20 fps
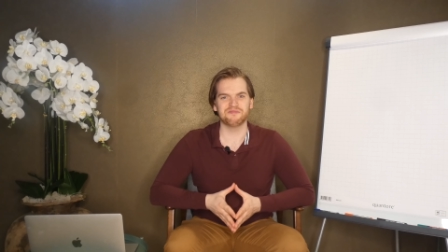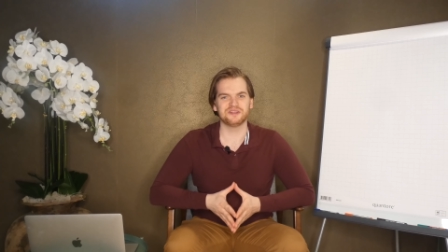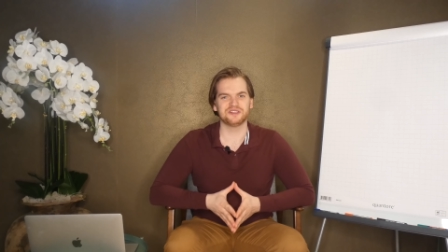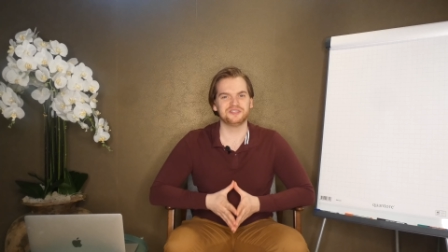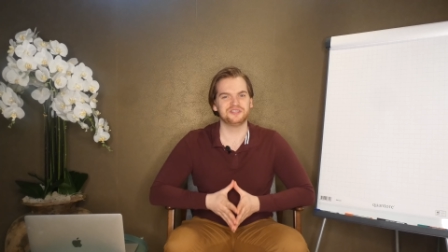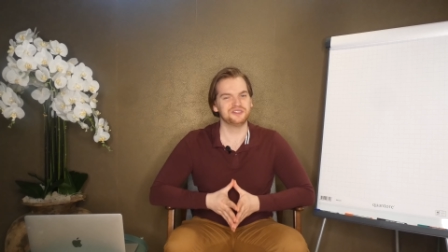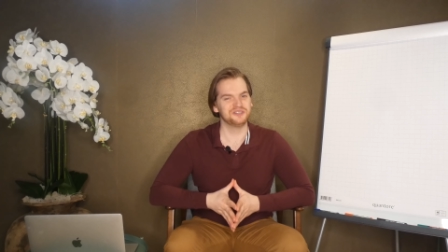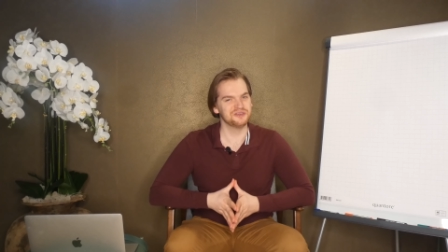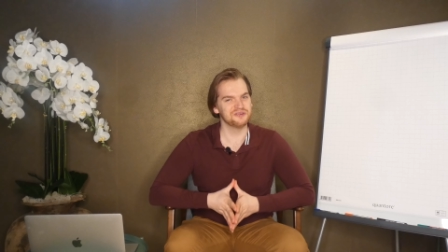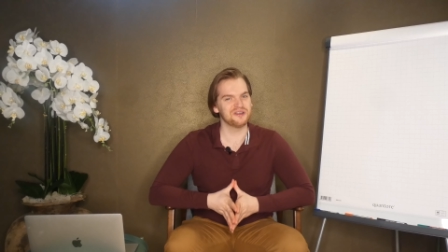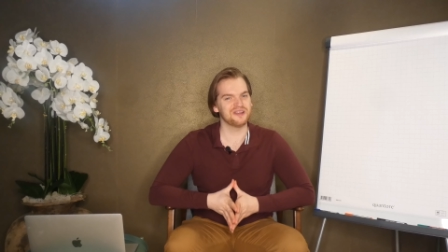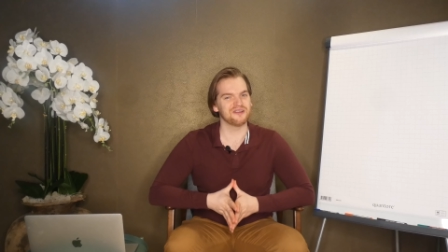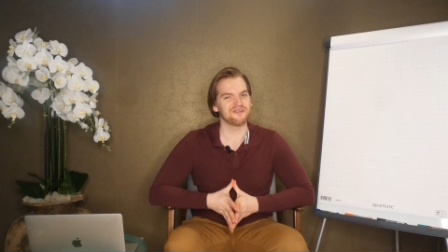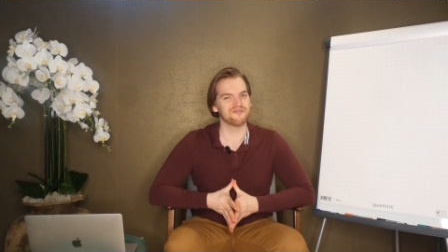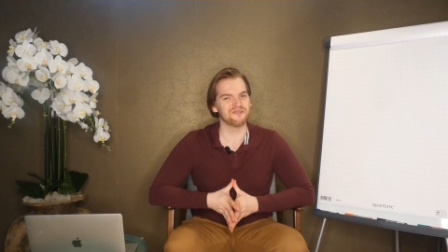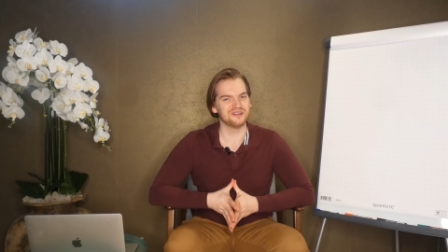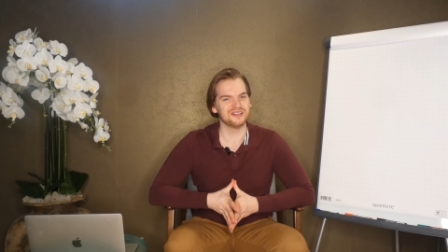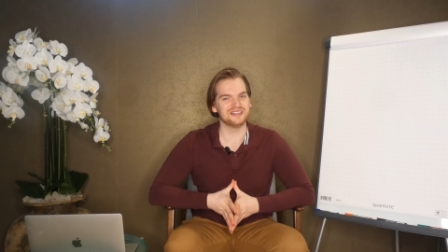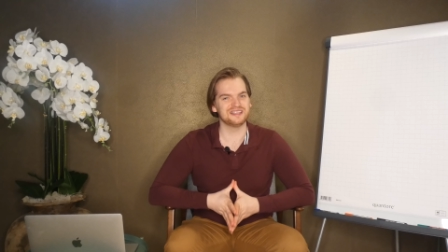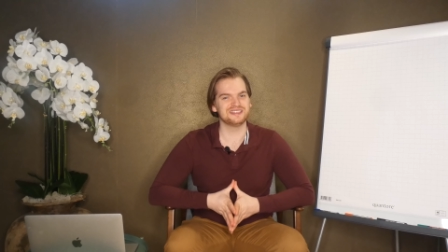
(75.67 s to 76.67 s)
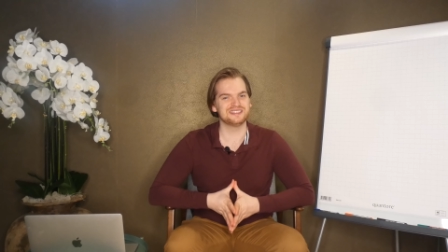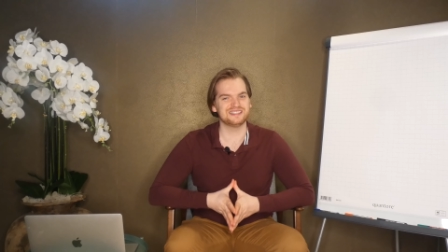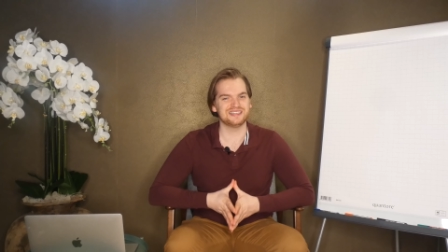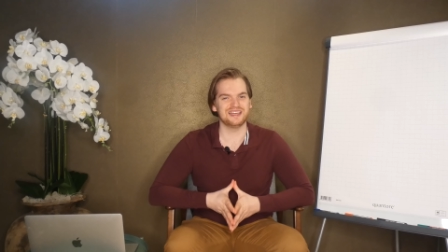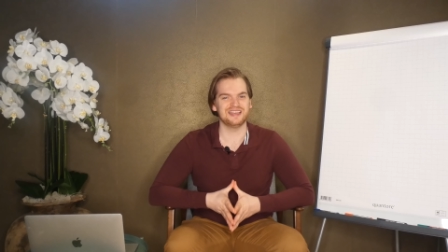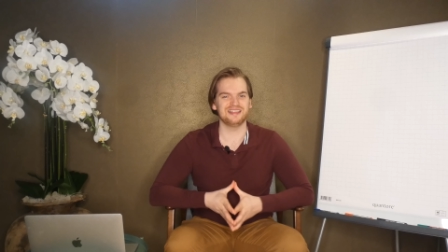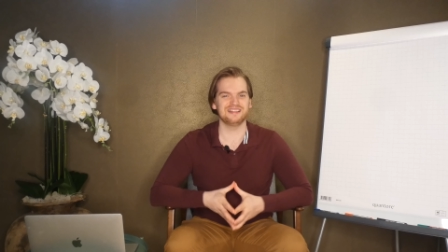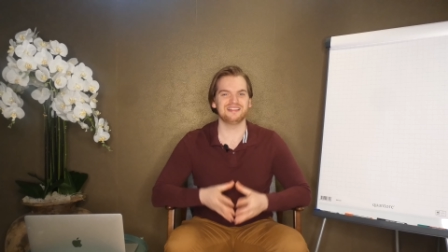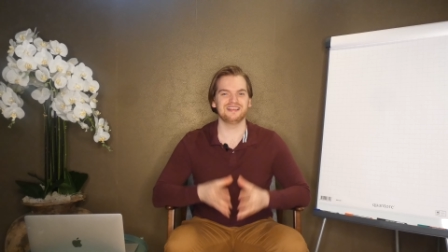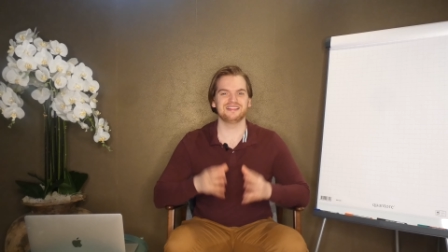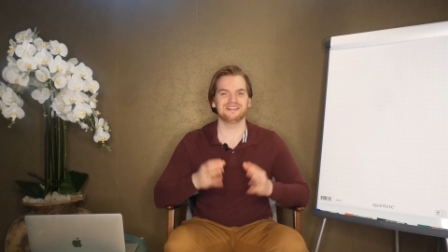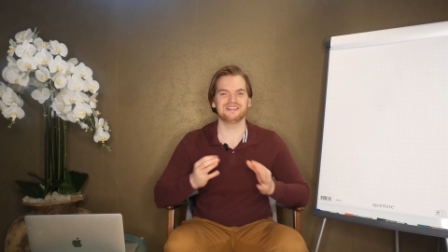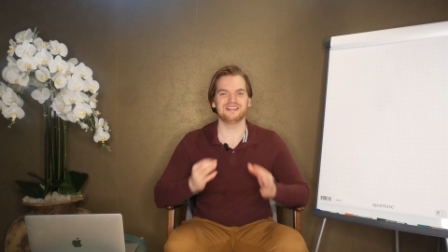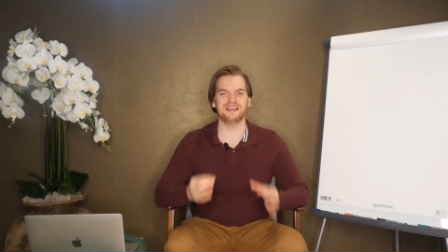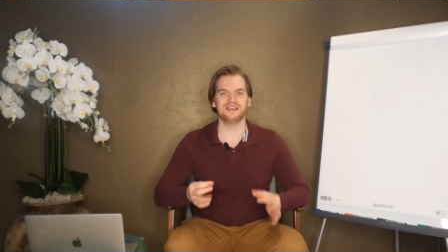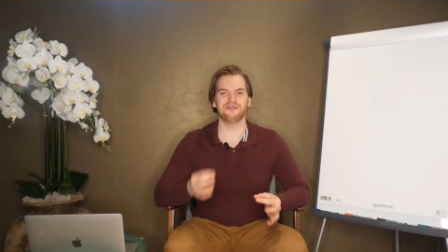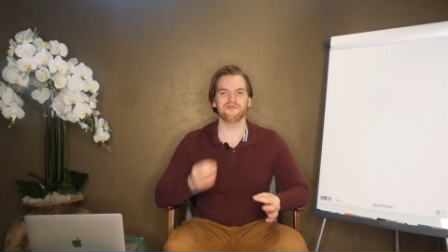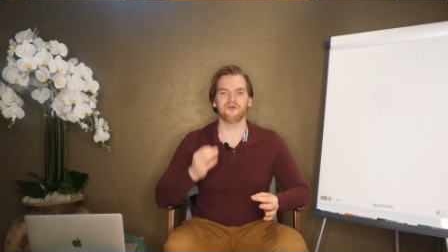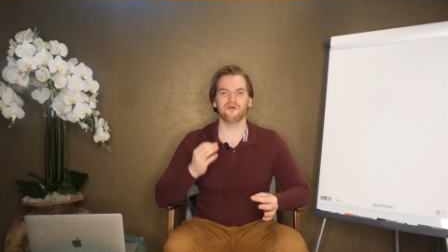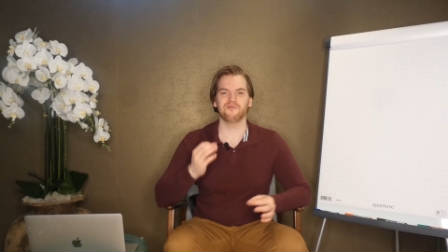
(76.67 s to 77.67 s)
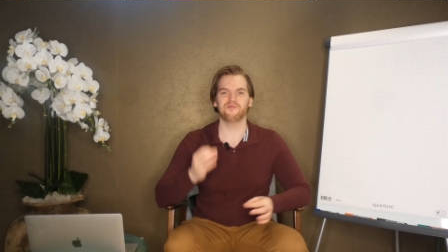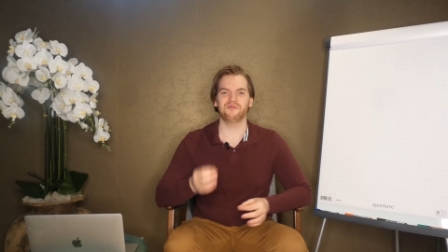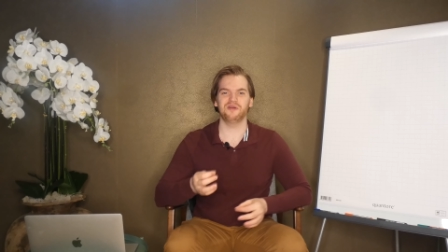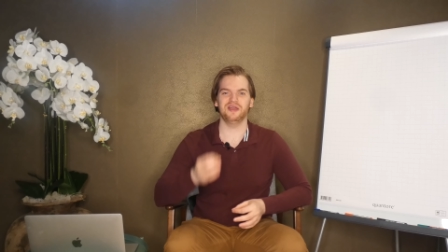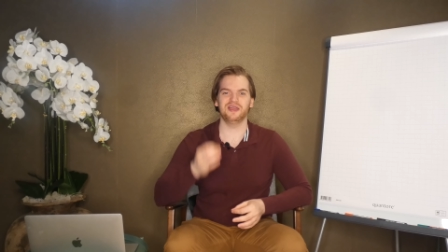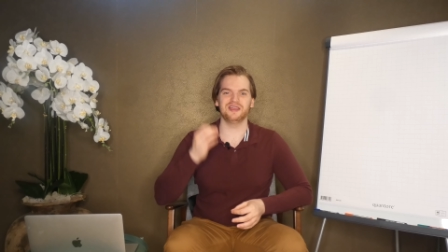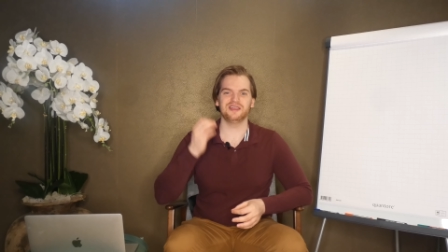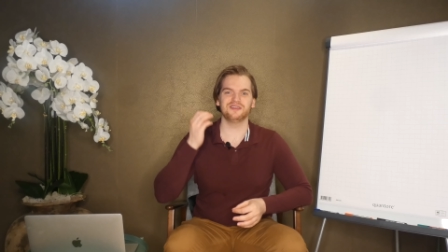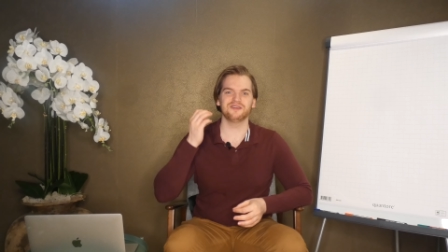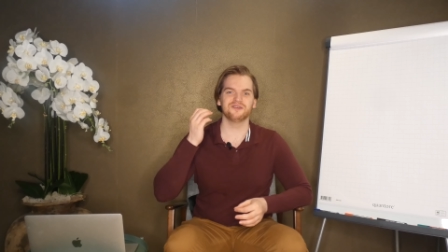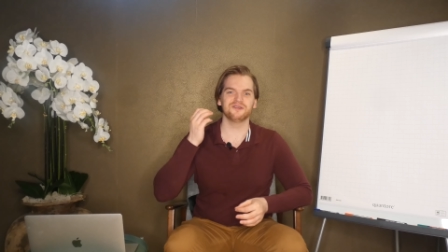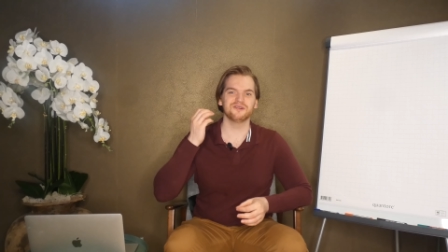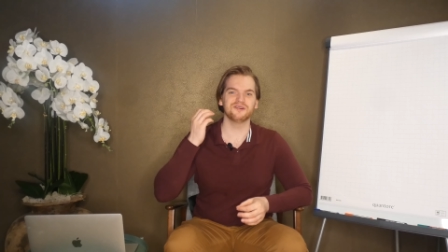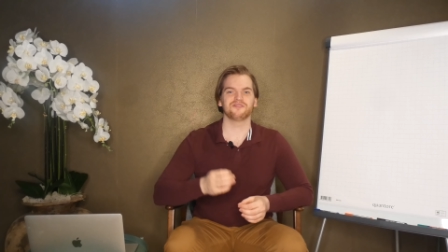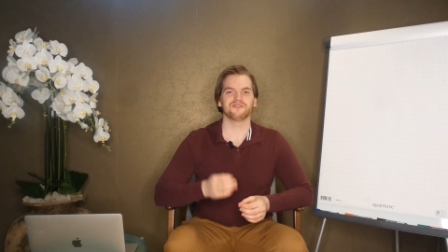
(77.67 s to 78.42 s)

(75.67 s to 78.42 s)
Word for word: but you can really say that they will pay you